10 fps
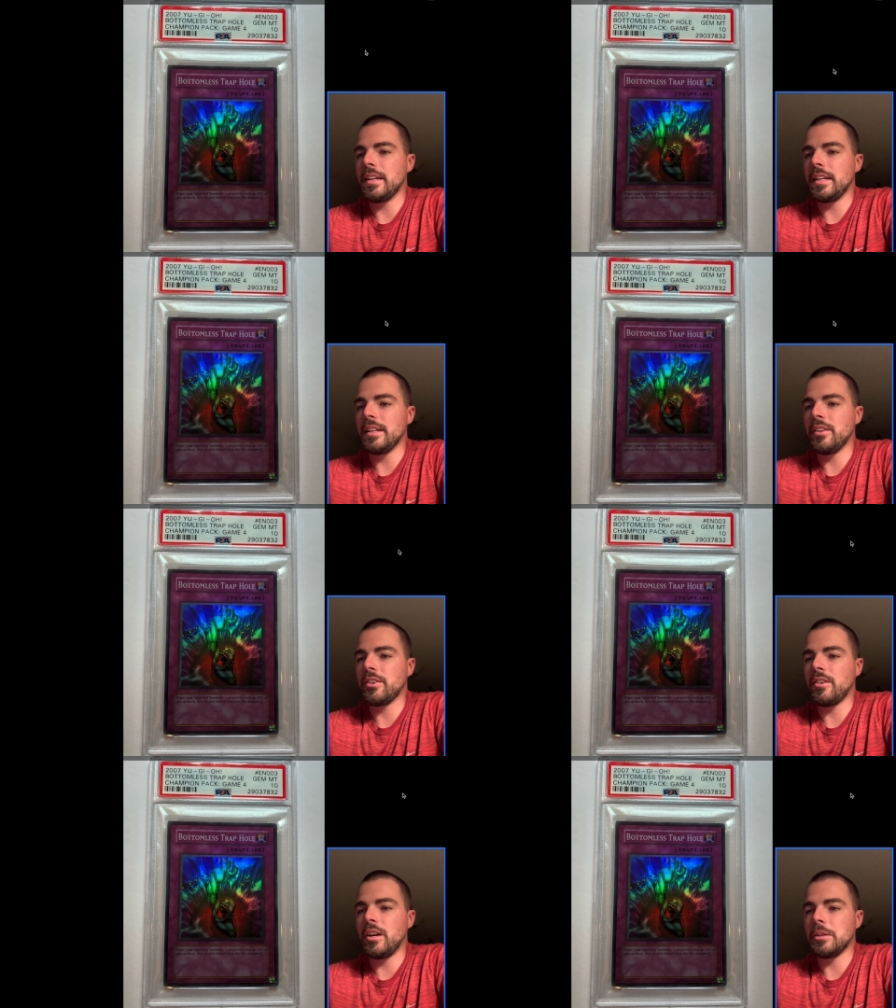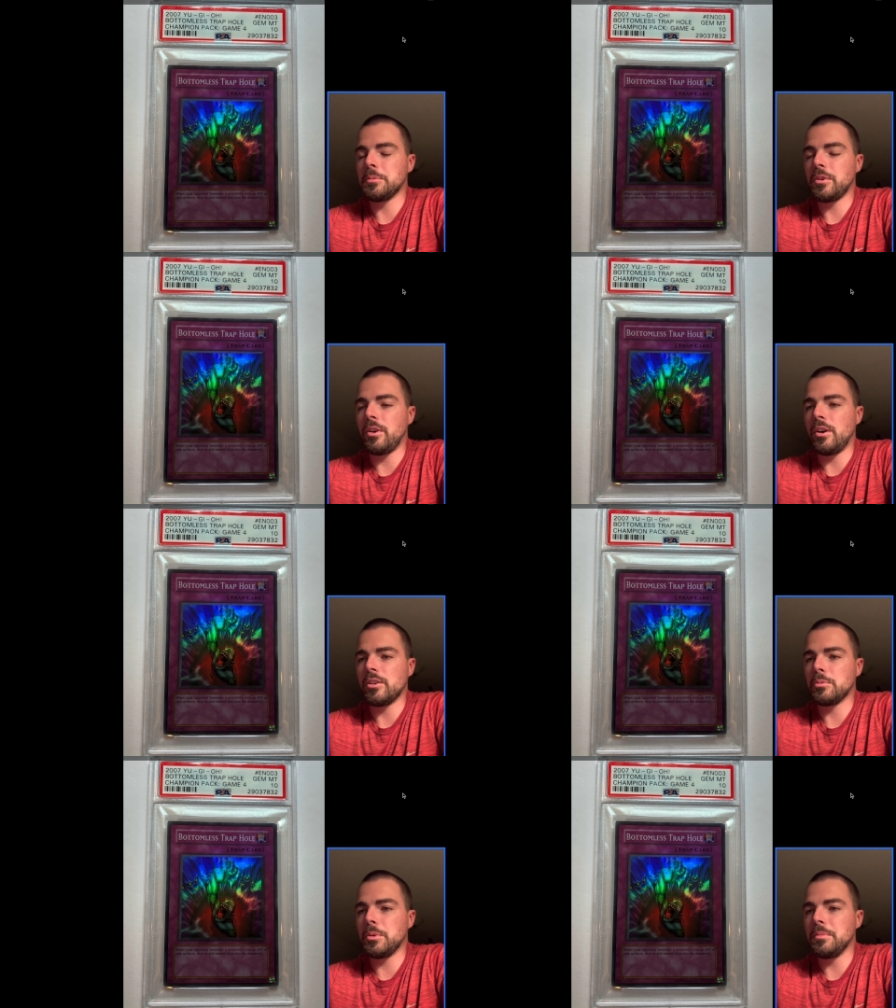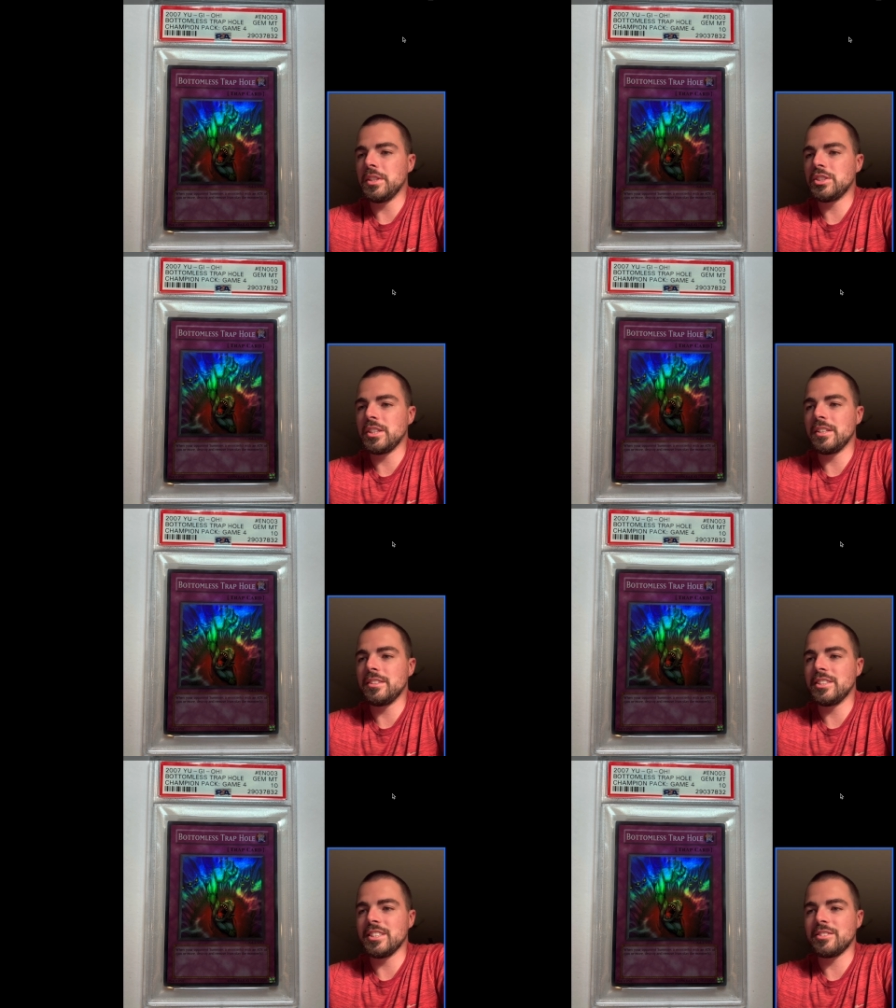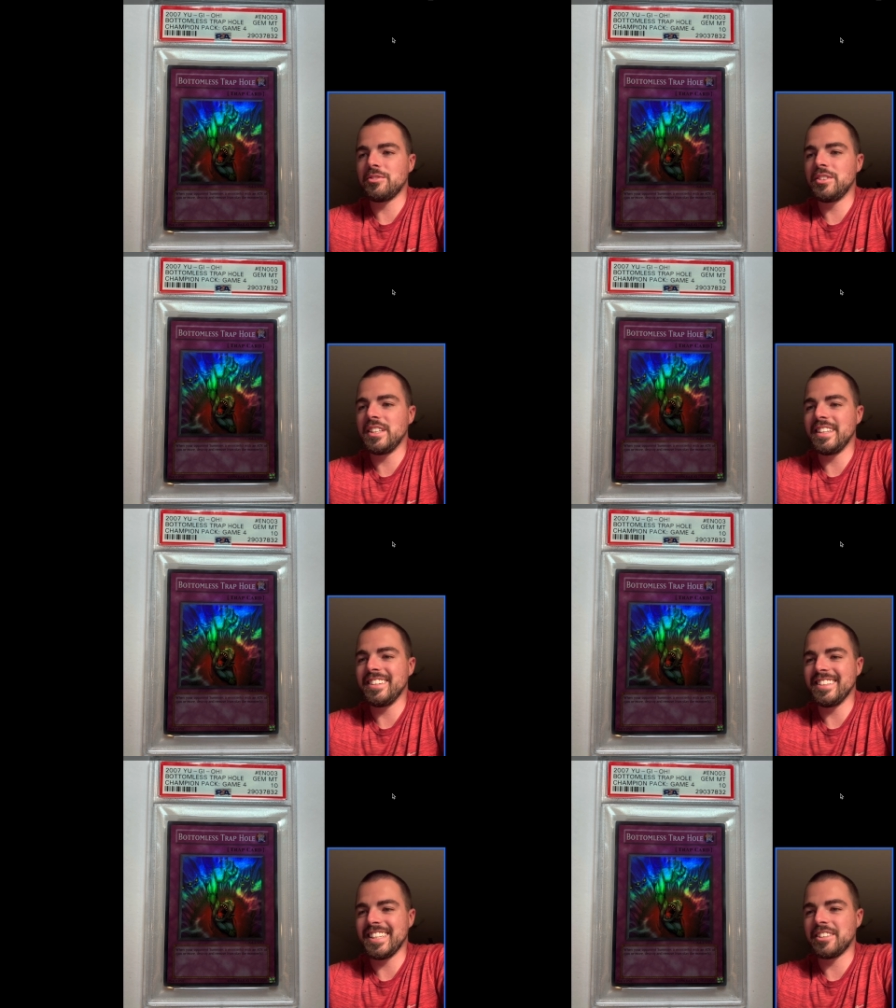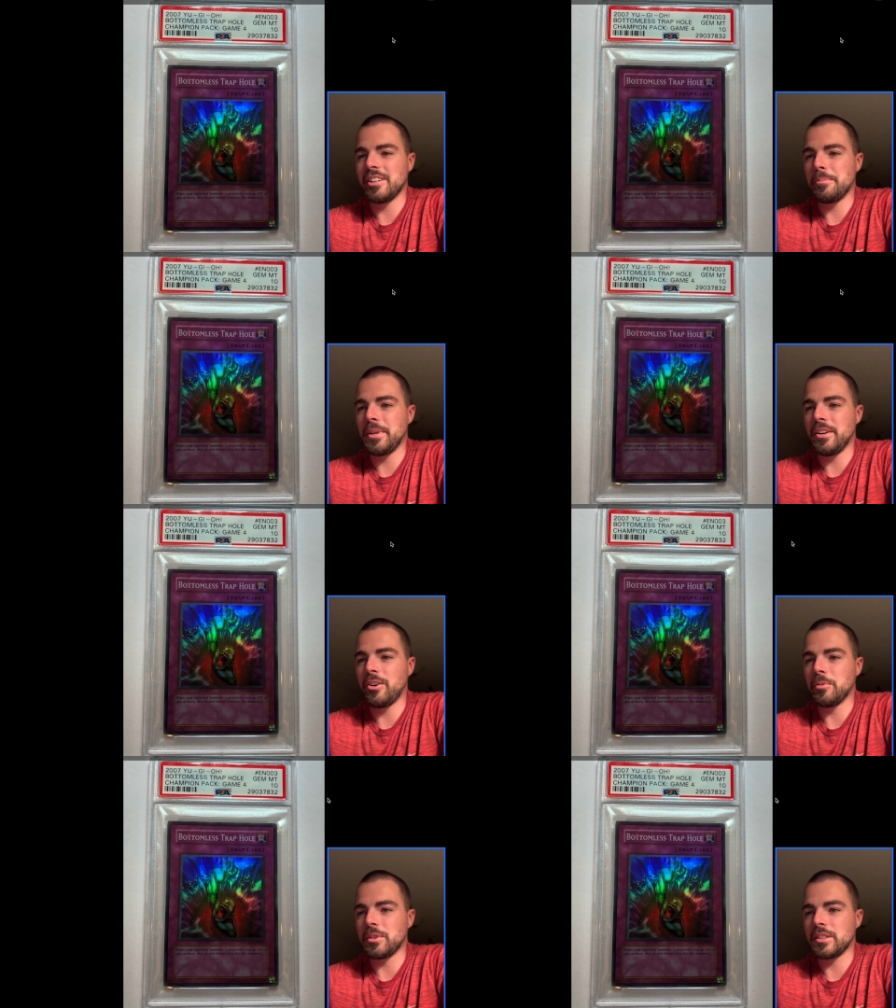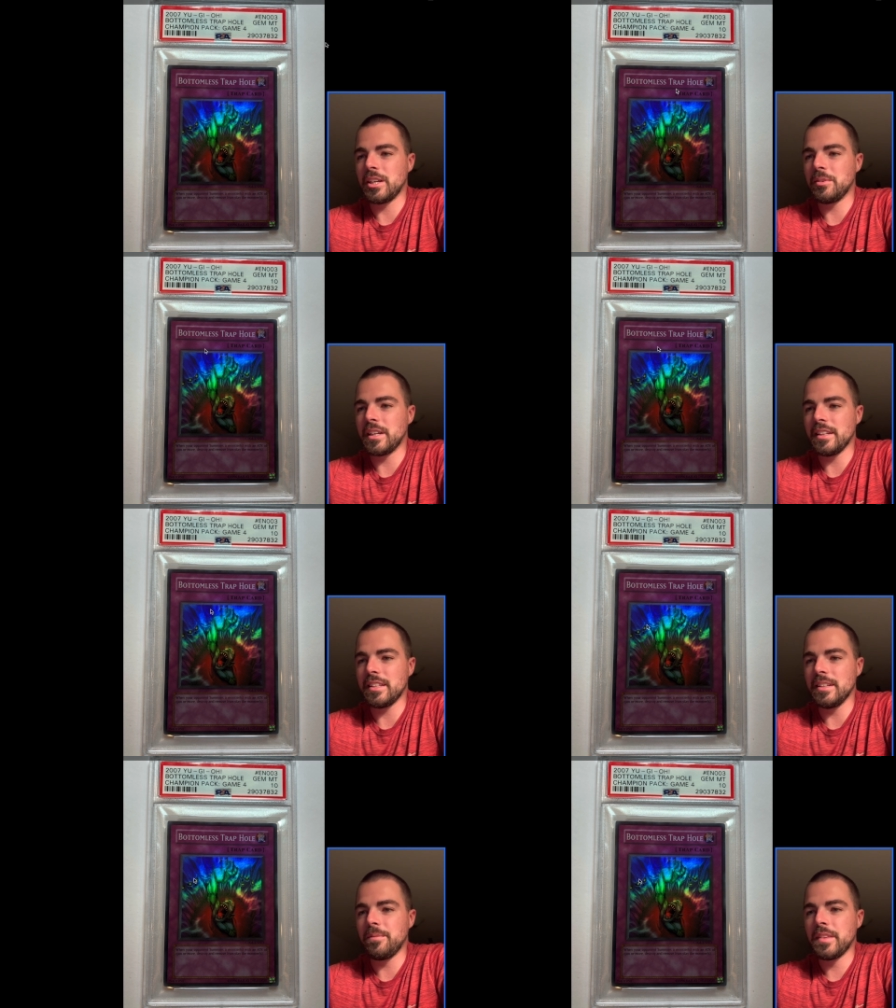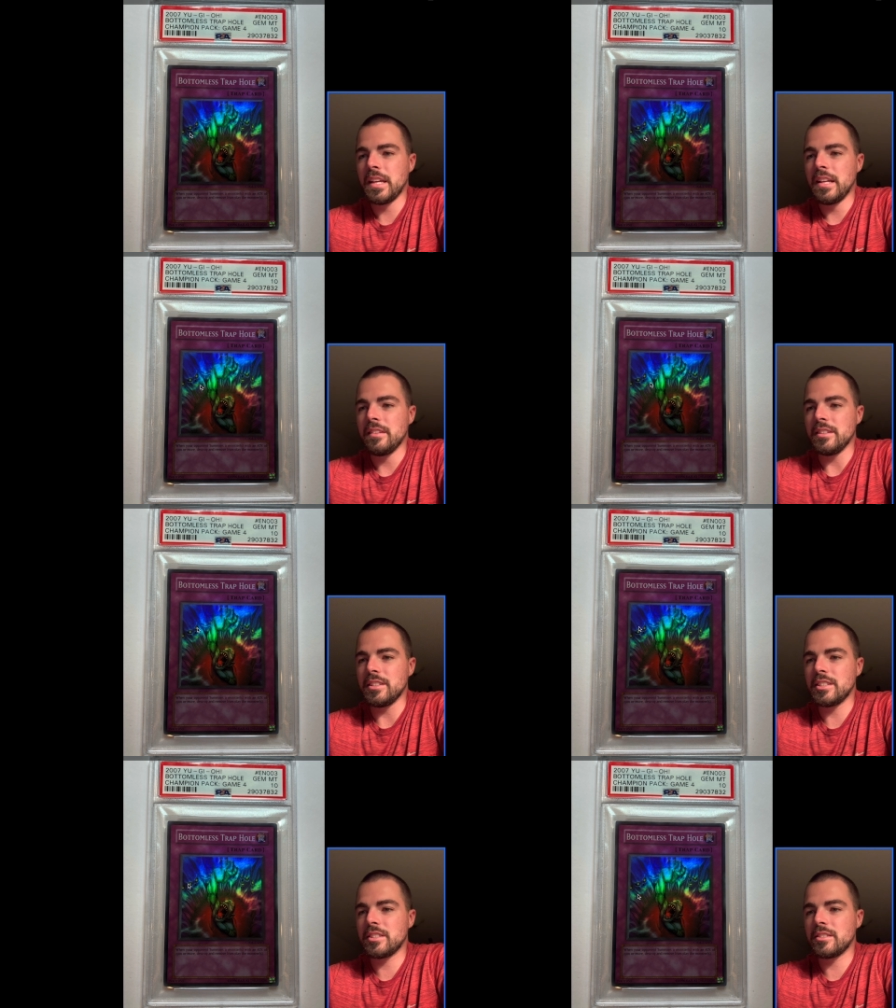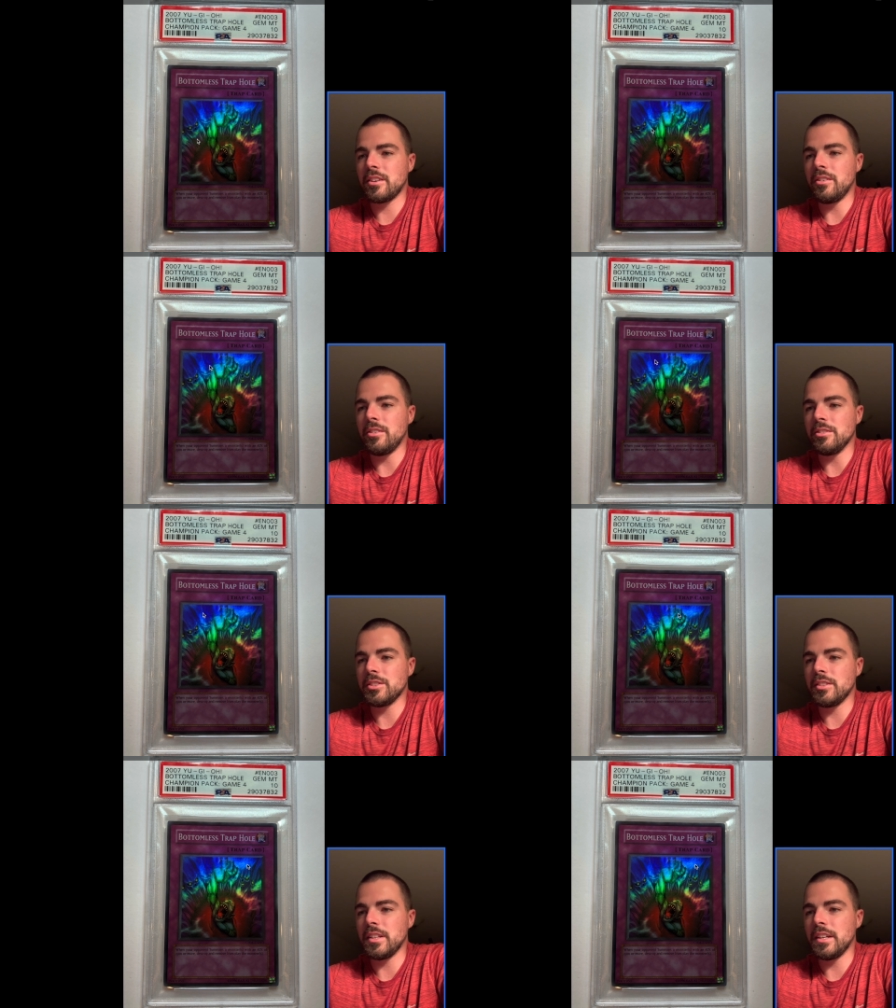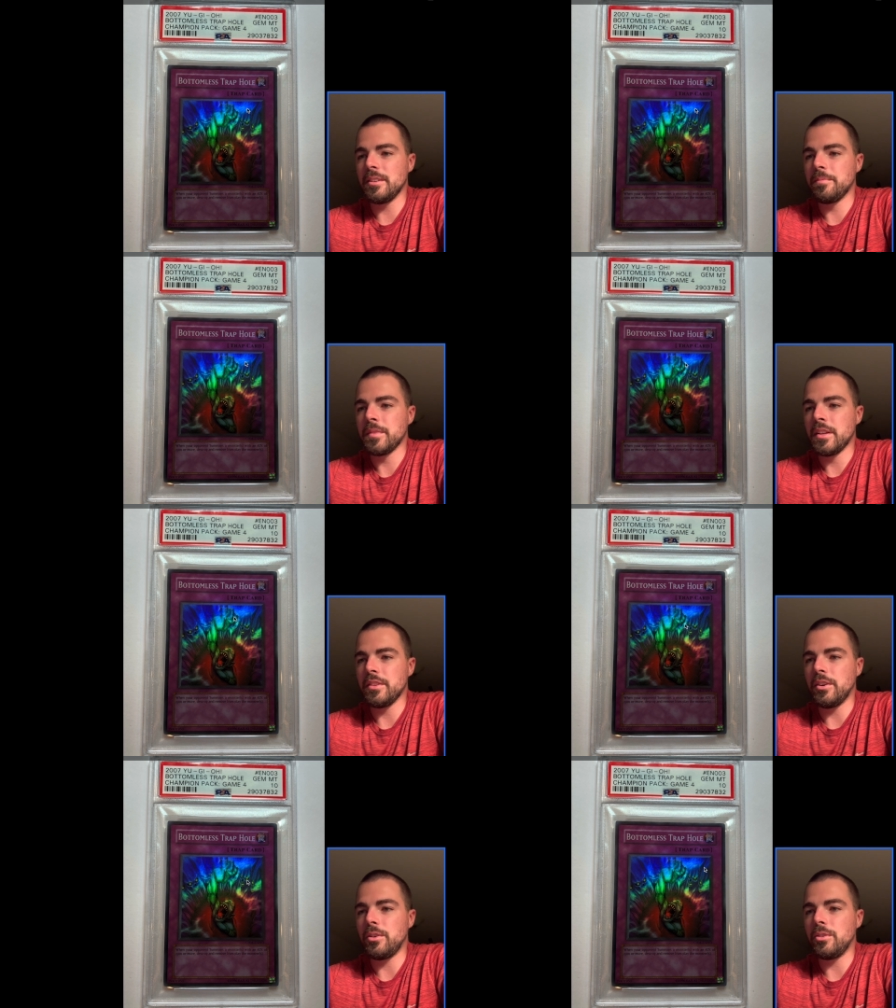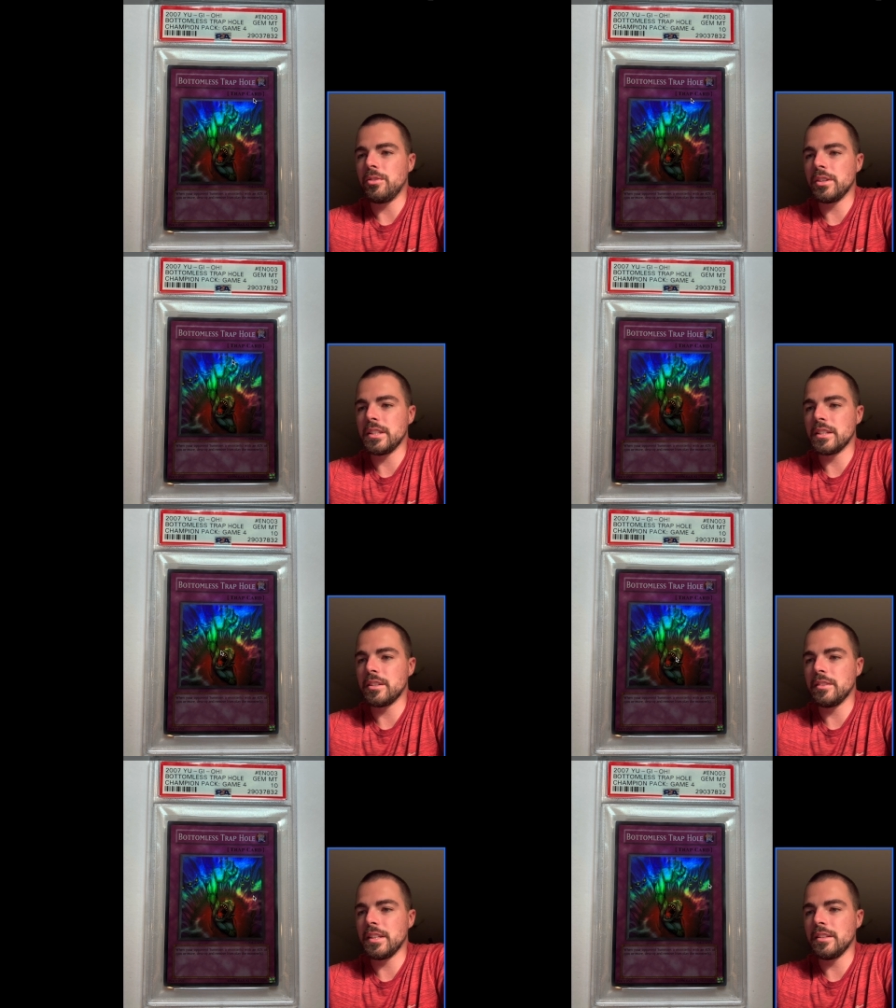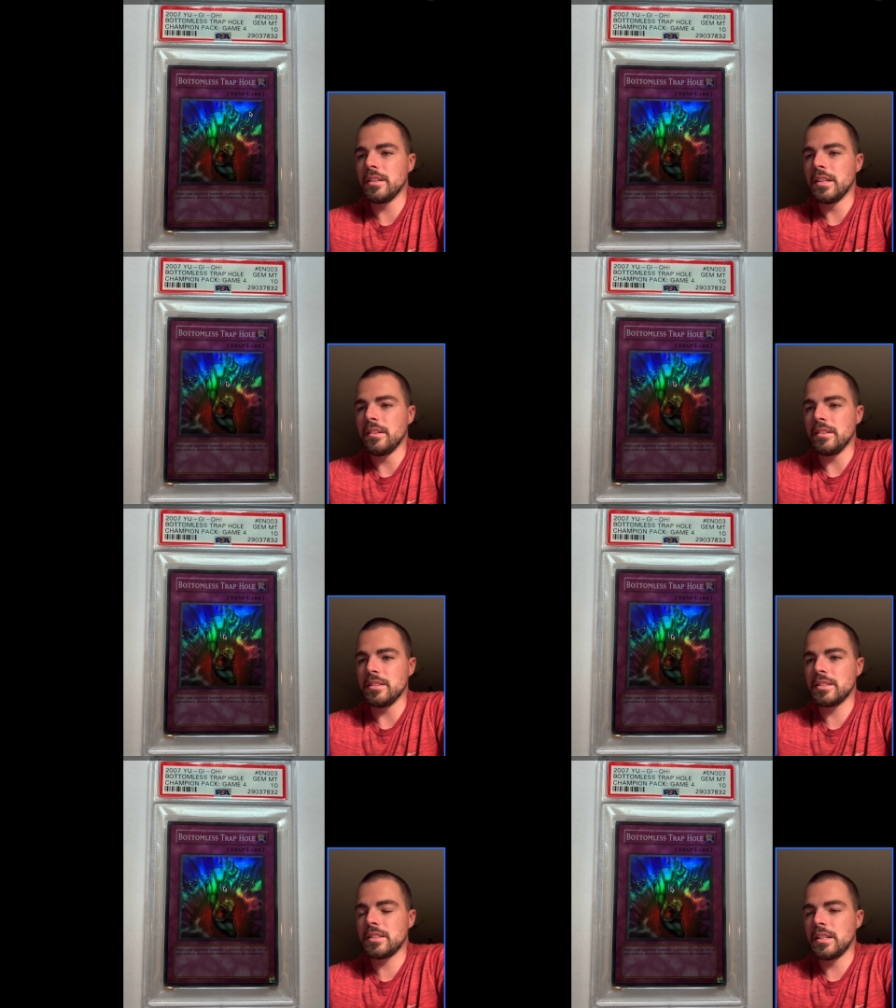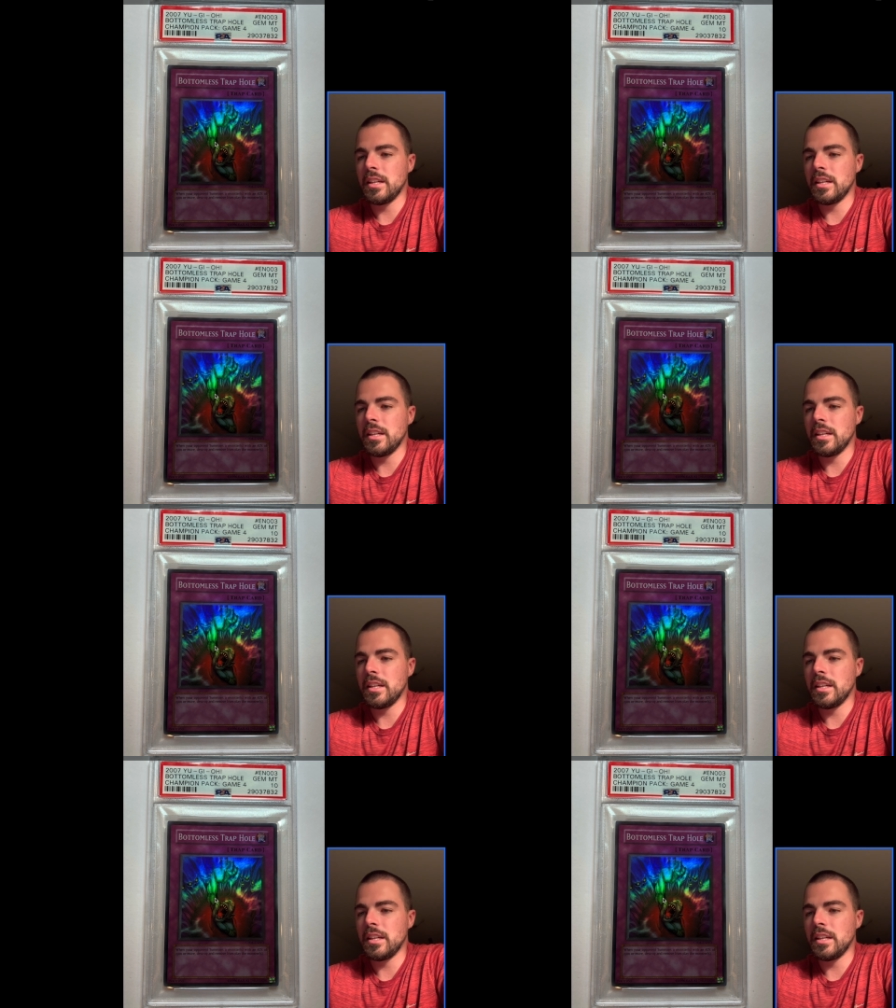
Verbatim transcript: another honorable mention, just really creepy artwork there. We got the this skulls on the the hole here, and then this